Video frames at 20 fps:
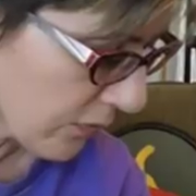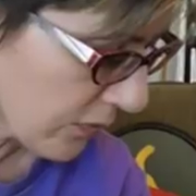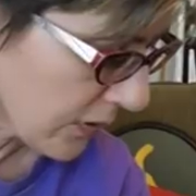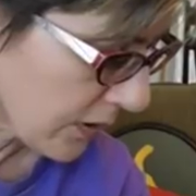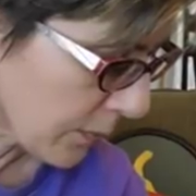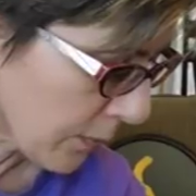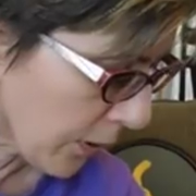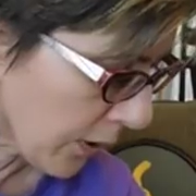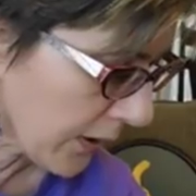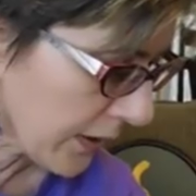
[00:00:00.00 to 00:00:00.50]
flea
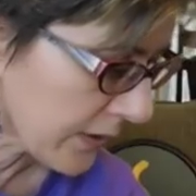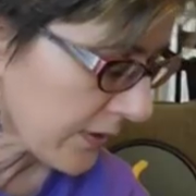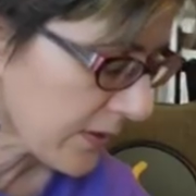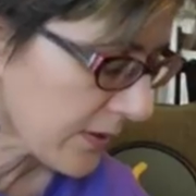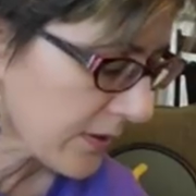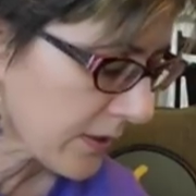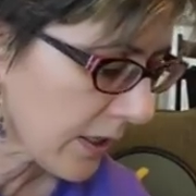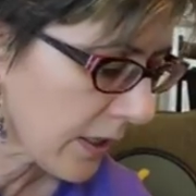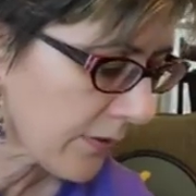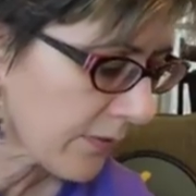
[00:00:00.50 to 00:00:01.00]
market
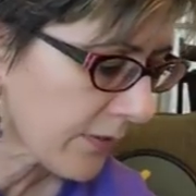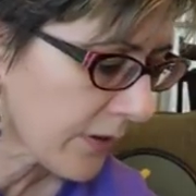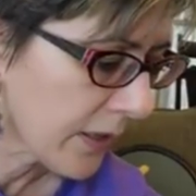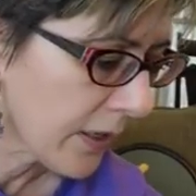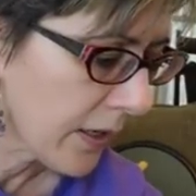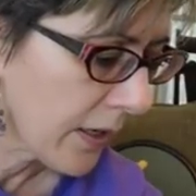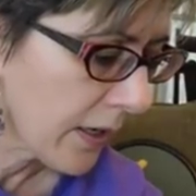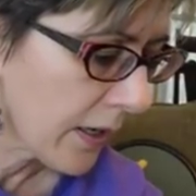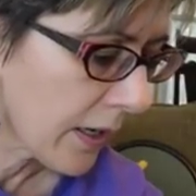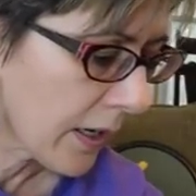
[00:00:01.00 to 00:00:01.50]
stuff.
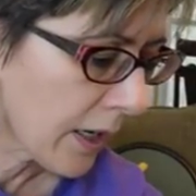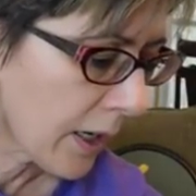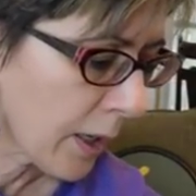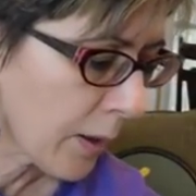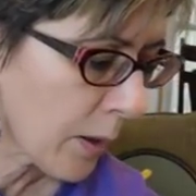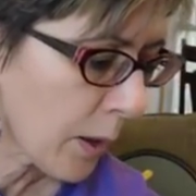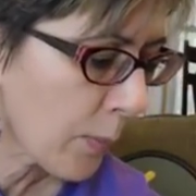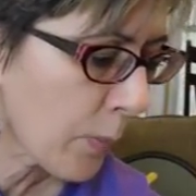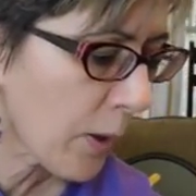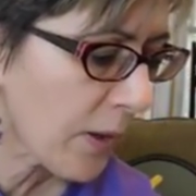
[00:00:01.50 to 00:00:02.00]
Uh,
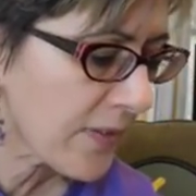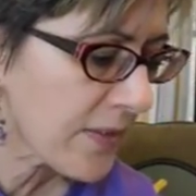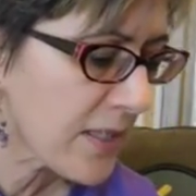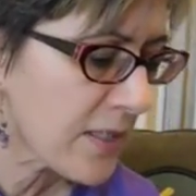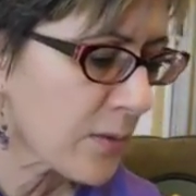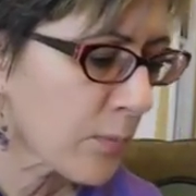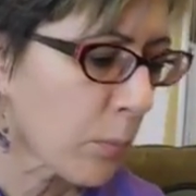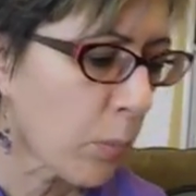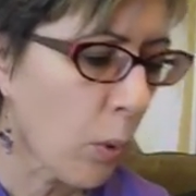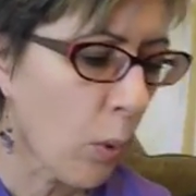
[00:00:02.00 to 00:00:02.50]
I bought these
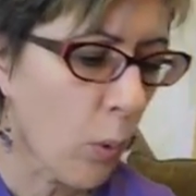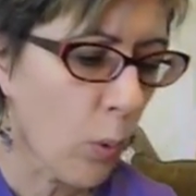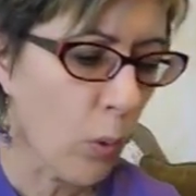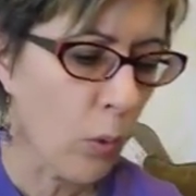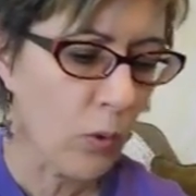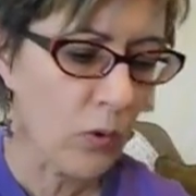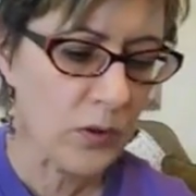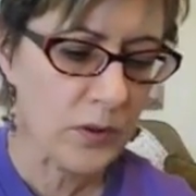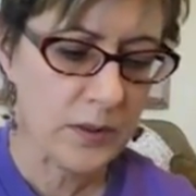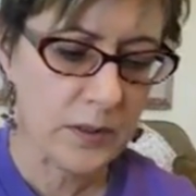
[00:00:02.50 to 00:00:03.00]

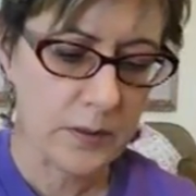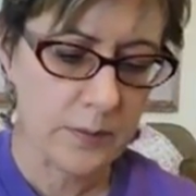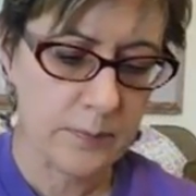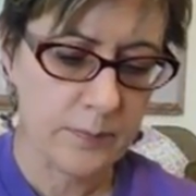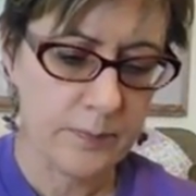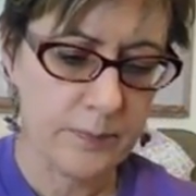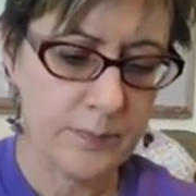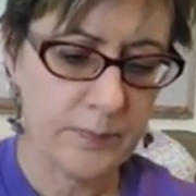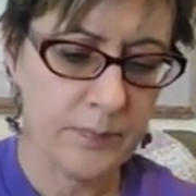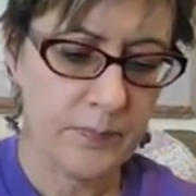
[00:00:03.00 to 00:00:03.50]
bowls.
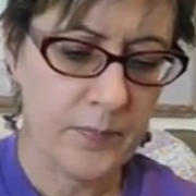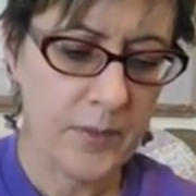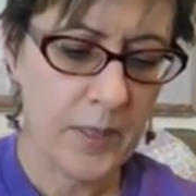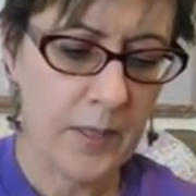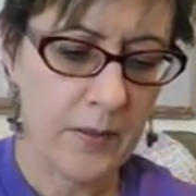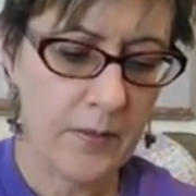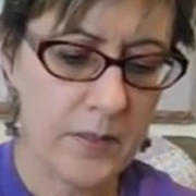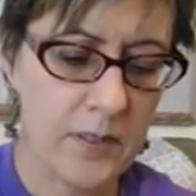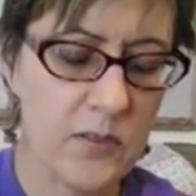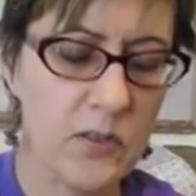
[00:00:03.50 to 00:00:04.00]

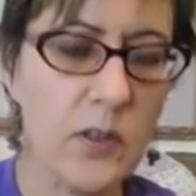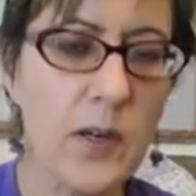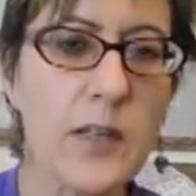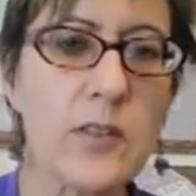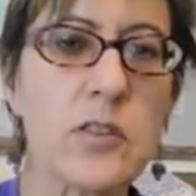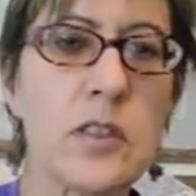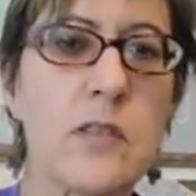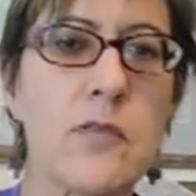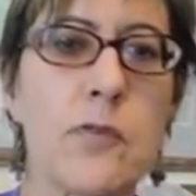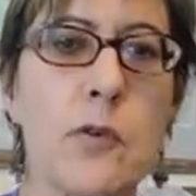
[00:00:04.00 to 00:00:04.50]
These are
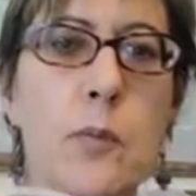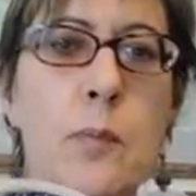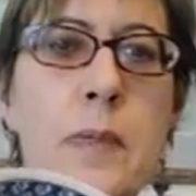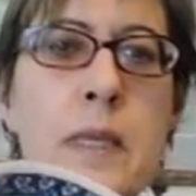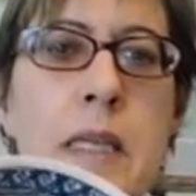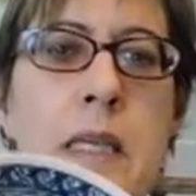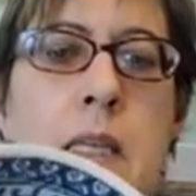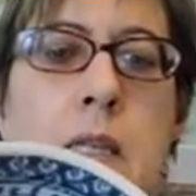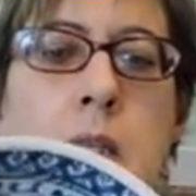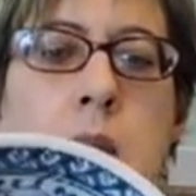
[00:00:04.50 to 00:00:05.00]
actually for
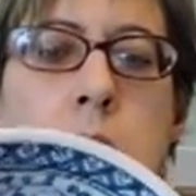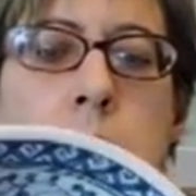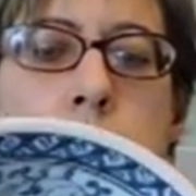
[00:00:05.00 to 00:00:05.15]
me.